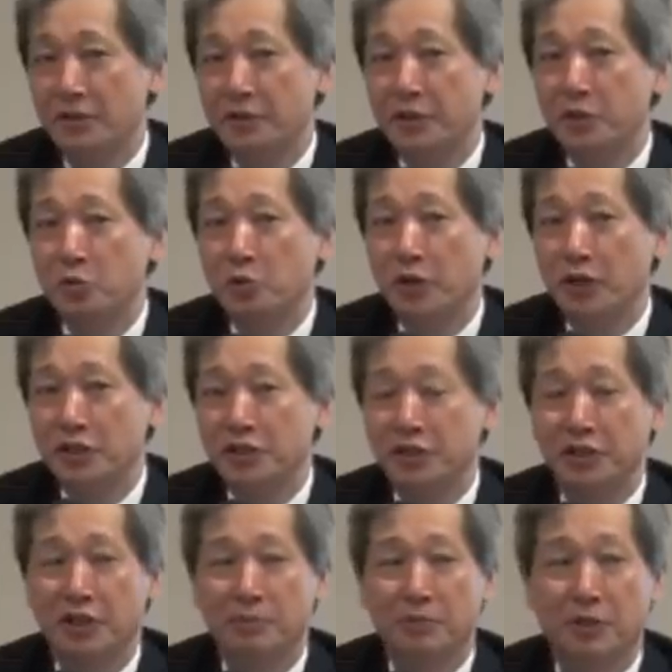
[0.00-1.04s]
The real
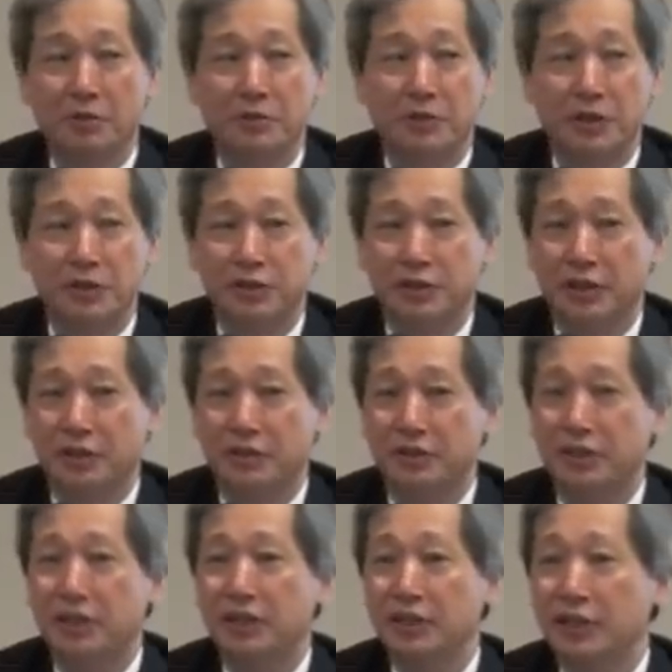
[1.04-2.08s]
question about this
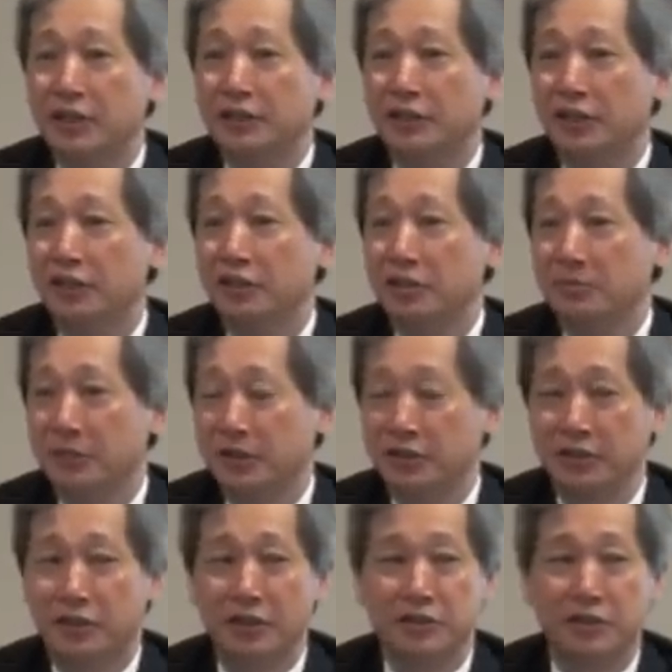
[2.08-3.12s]
um, decline
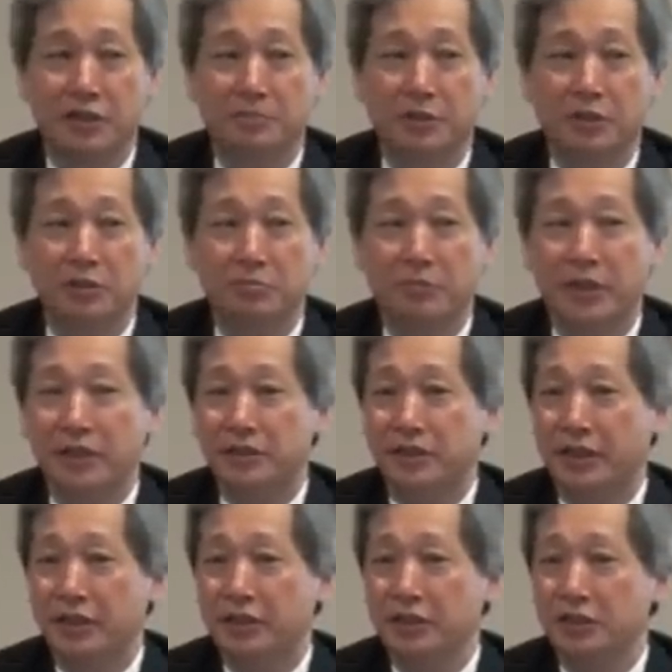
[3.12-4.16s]
argument is about
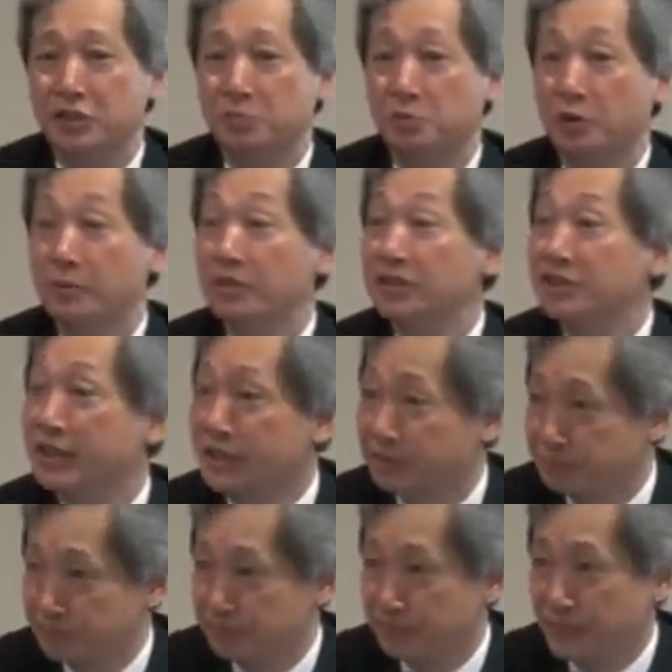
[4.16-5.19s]
maintaining supremacy
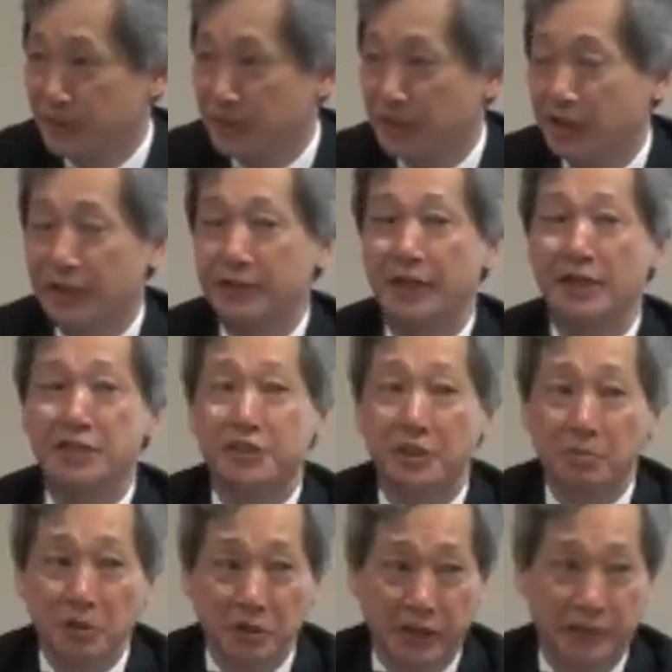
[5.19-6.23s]
and
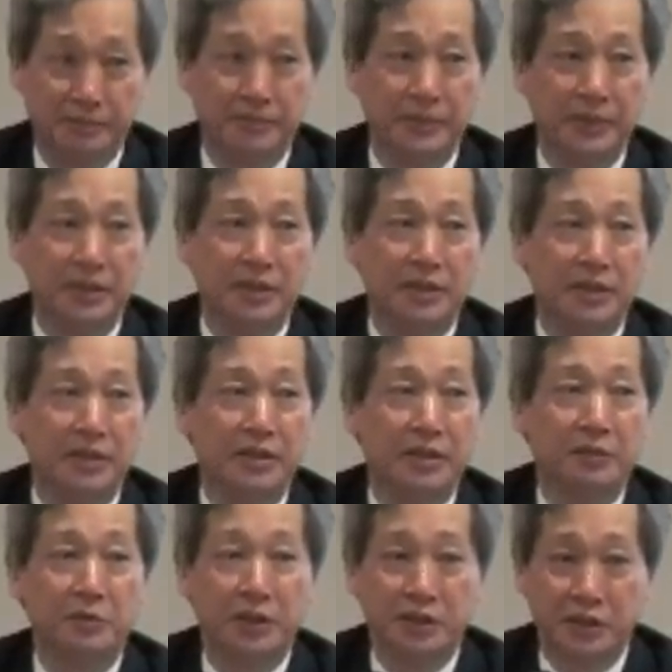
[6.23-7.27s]
hegemony
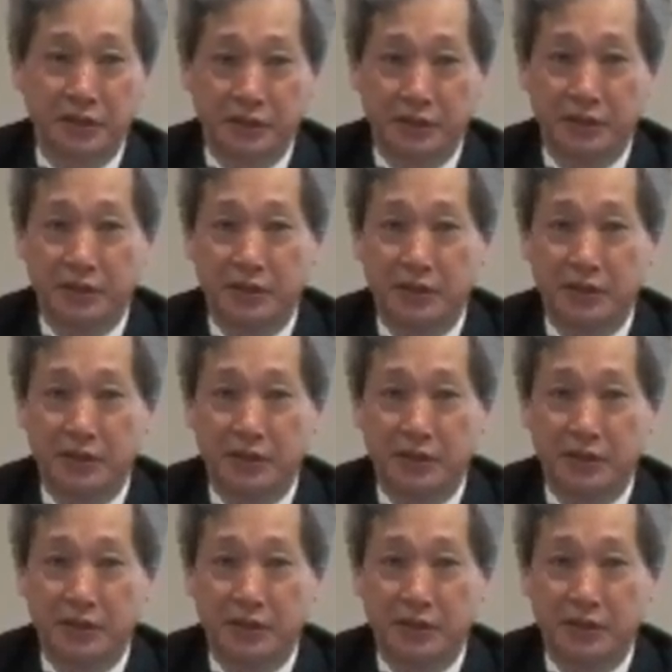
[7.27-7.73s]
in the region.